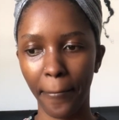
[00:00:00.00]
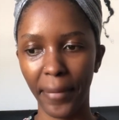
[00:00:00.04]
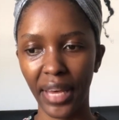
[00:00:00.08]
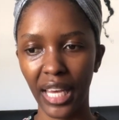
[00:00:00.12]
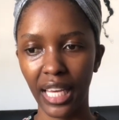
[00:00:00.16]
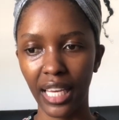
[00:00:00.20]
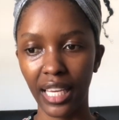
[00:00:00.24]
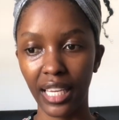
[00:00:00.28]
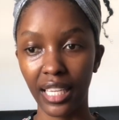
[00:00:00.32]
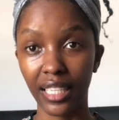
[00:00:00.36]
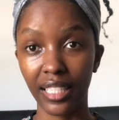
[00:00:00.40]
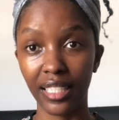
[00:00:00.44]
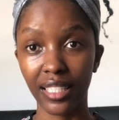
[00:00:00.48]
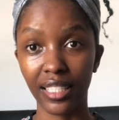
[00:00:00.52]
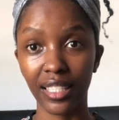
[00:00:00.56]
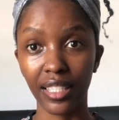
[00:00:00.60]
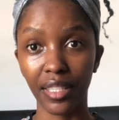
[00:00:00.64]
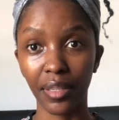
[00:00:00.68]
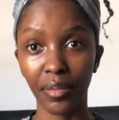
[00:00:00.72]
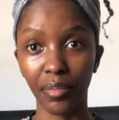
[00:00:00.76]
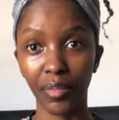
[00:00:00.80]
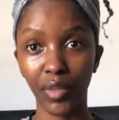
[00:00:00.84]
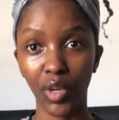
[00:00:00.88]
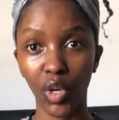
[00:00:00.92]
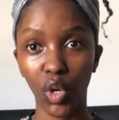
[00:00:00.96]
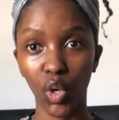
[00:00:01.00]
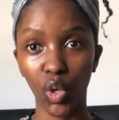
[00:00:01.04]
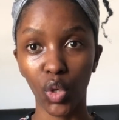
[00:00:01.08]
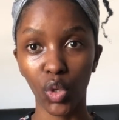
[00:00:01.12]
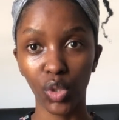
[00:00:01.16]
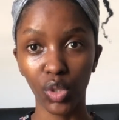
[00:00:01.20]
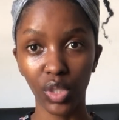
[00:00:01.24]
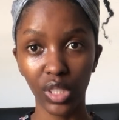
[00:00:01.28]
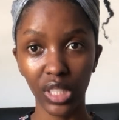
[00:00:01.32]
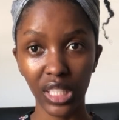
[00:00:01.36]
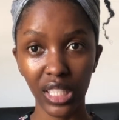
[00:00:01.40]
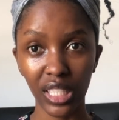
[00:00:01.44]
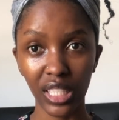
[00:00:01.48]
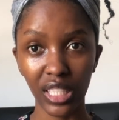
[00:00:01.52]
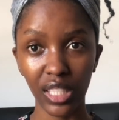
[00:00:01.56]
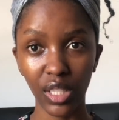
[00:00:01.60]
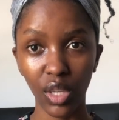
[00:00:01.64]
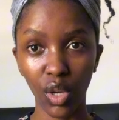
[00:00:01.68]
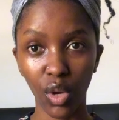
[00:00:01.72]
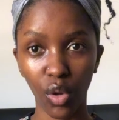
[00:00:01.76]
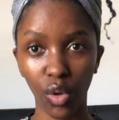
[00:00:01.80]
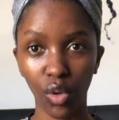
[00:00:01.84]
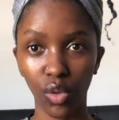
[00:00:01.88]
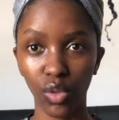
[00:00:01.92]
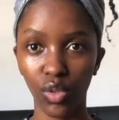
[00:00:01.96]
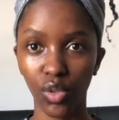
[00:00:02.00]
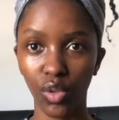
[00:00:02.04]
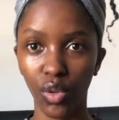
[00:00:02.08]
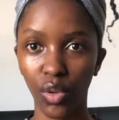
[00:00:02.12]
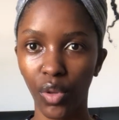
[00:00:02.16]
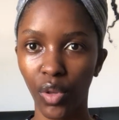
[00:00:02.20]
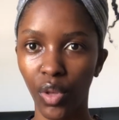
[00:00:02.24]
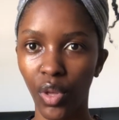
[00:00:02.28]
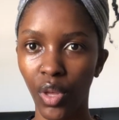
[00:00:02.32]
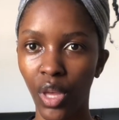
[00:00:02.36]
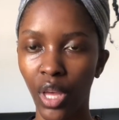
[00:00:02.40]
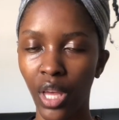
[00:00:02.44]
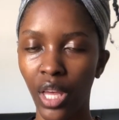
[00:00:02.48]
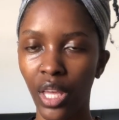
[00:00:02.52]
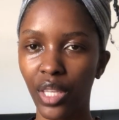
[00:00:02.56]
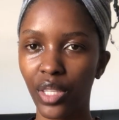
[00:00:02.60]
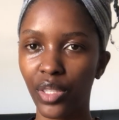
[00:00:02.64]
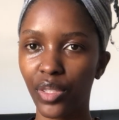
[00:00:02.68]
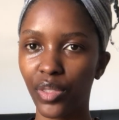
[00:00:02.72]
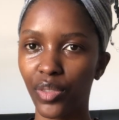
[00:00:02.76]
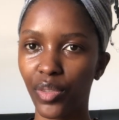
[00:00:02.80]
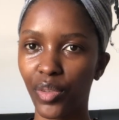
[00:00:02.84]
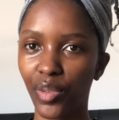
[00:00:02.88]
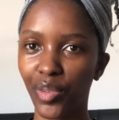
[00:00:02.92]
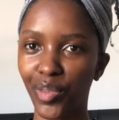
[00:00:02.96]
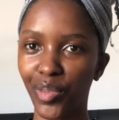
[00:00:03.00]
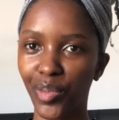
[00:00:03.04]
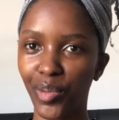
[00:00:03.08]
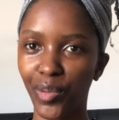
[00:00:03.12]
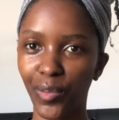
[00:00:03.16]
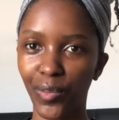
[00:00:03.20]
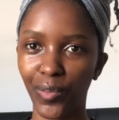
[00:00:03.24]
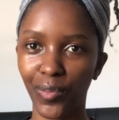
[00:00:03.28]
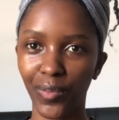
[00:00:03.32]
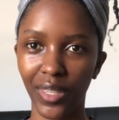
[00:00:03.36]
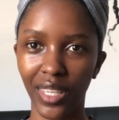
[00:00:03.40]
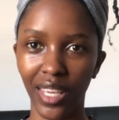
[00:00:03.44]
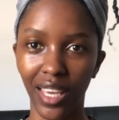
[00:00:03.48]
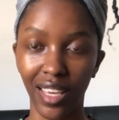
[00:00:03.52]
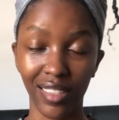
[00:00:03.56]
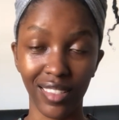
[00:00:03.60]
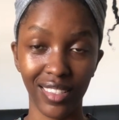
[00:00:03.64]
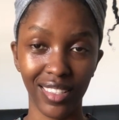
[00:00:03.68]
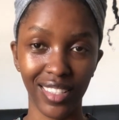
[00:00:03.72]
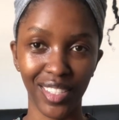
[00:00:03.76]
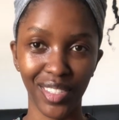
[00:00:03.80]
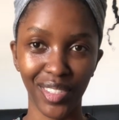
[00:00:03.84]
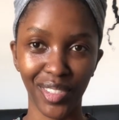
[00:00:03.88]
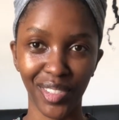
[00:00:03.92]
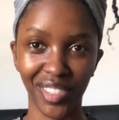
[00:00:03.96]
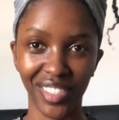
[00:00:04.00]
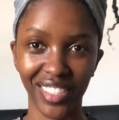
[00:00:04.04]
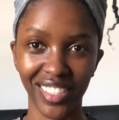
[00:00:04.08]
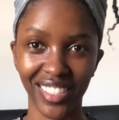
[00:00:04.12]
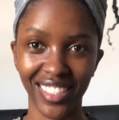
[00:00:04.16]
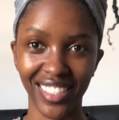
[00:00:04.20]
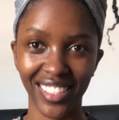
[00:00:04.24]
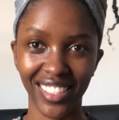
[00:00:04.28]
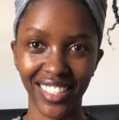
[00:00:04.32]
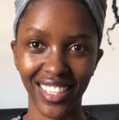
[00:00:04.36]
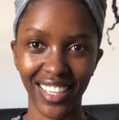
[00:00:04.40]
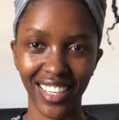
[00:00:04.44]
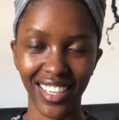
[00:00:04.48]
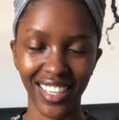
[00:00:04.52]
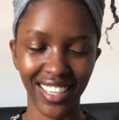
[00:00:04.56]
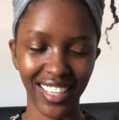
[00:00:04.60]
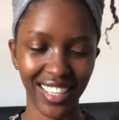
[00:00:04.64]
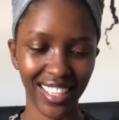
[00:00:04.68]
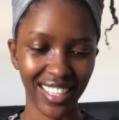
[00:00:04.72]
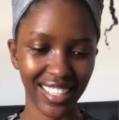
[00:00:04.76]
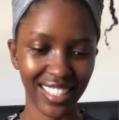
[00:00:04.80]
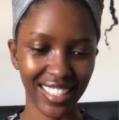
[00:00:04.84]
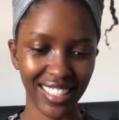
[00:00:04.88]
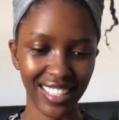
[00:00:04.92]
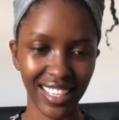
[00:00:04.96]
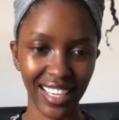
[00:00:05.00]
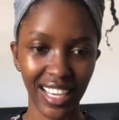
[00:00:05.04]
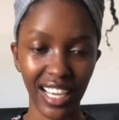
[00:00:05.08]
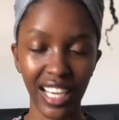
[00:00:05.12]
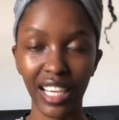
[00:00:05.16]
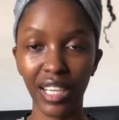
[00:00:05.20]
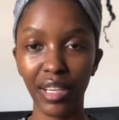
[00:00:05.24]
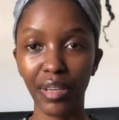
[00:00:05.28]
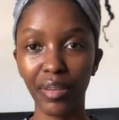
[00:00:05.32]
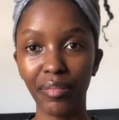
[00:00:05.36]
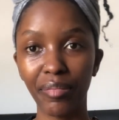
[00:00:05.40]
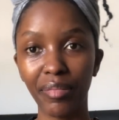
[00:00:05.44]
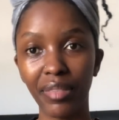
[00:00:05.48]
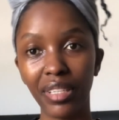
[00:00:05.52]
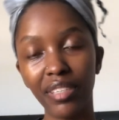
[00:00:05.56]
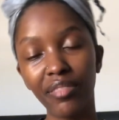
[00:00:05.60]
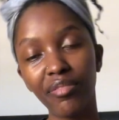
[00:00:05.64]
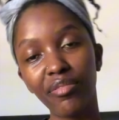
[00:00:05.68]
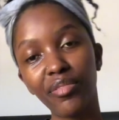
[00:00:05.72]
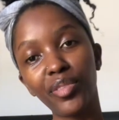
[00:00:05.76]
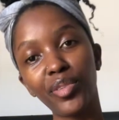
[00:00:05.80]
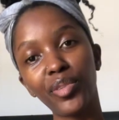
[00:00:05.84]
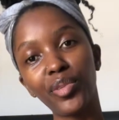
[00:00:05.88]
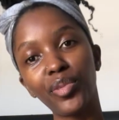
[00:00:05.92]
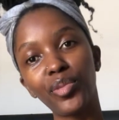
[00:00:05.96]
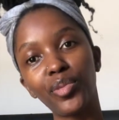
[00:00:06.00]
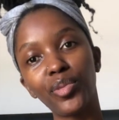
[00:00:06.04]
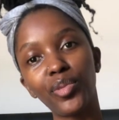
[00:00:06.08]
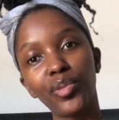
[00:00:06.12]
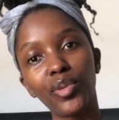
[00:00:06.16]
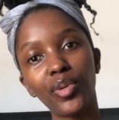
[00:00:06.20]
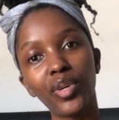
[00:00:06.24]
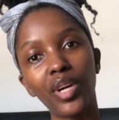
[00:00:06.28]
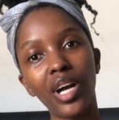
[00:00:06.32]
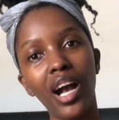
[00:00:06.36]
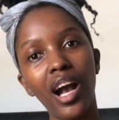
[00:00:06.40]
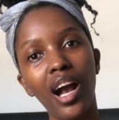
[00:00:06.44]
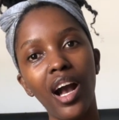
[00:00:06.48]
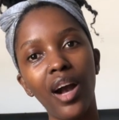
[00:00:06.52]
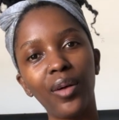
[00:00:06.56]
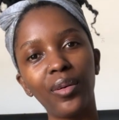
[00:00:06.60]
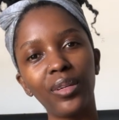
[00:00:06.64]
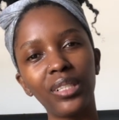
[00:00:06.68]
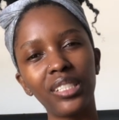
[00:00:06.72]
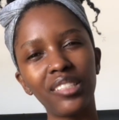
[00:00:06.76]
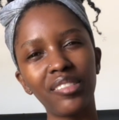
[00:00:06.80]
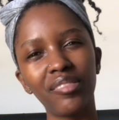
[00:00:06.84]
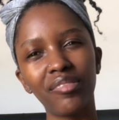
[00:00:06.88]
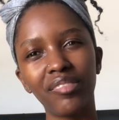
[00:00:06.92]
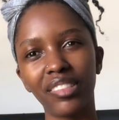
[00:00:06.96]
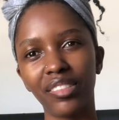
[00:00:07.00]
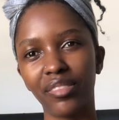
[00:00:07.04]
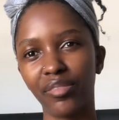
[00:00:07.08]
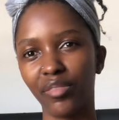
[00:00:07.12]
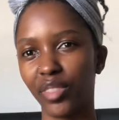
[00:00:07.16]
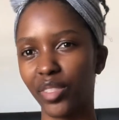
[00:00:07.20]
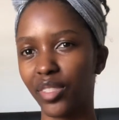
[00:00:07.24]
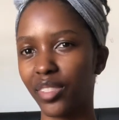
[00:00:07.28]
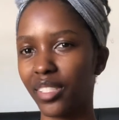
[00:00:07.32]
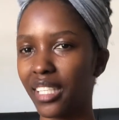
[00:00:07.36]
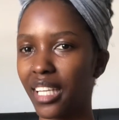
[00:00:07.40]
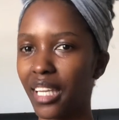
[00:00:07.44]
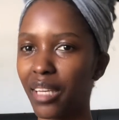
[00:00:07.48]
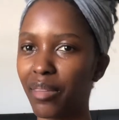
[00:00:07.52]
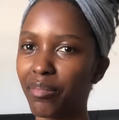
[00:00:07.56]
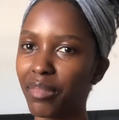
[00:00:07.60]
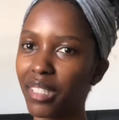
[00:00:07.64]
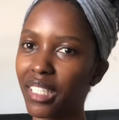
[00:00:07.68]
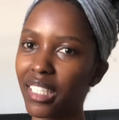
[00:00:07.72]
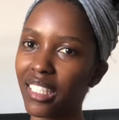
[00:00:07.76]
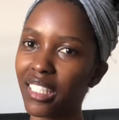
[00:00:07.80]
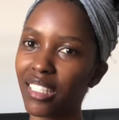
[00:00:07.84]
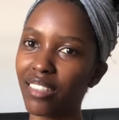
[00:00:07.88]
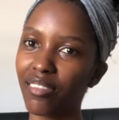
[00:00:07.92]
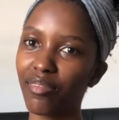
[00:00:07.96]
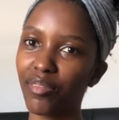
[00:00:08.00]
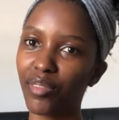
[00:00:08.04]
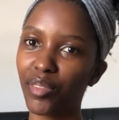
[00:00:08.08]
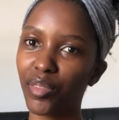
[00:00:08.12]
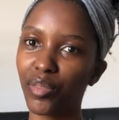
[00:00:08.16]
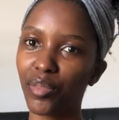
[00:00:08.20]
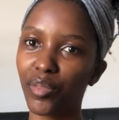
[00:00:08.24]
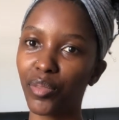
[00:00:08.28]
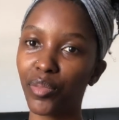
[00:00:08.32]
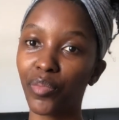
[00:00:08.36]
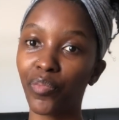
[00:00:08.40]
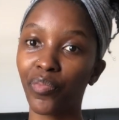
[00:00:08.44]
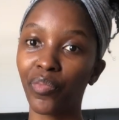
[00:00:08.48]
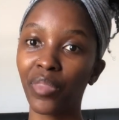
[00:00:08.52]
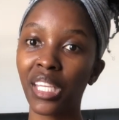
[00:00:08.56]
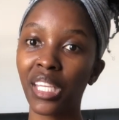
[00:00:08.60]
and some clothes also. So yeah, stay tuned. And if you are watching for the first time, please, if you